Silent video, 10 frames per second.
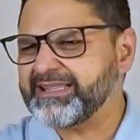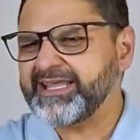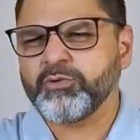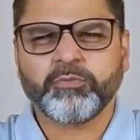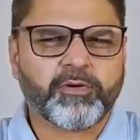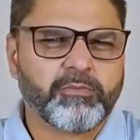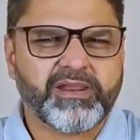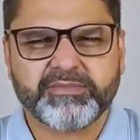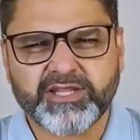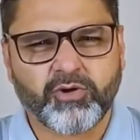has some
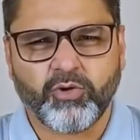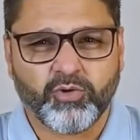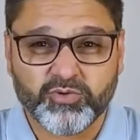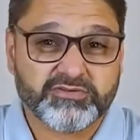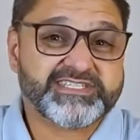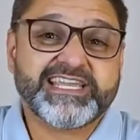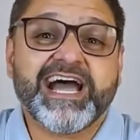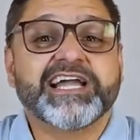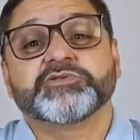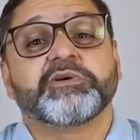kind of back
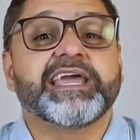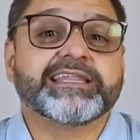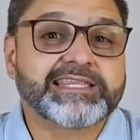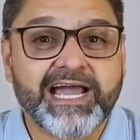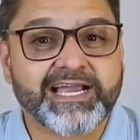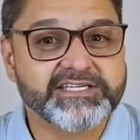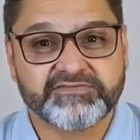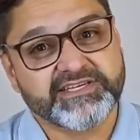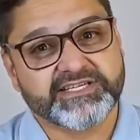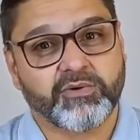problem, or
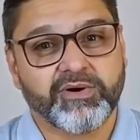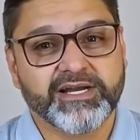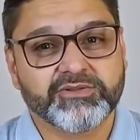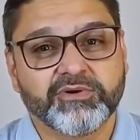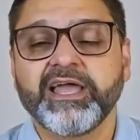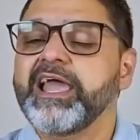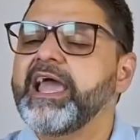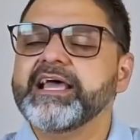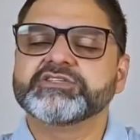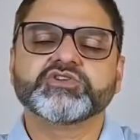sciatica that
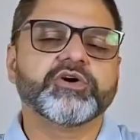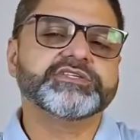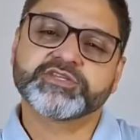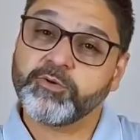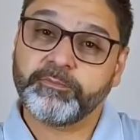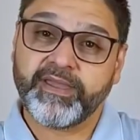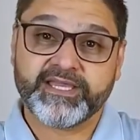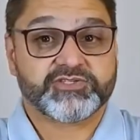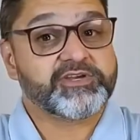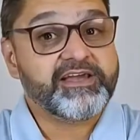flares up from time to
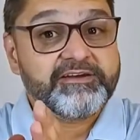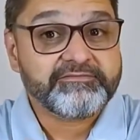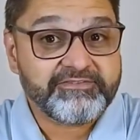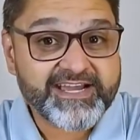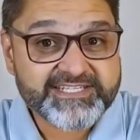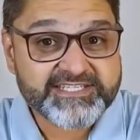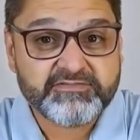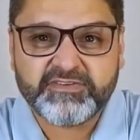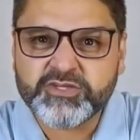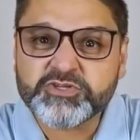time. That's all I
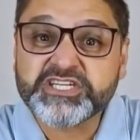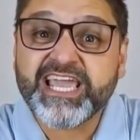ask.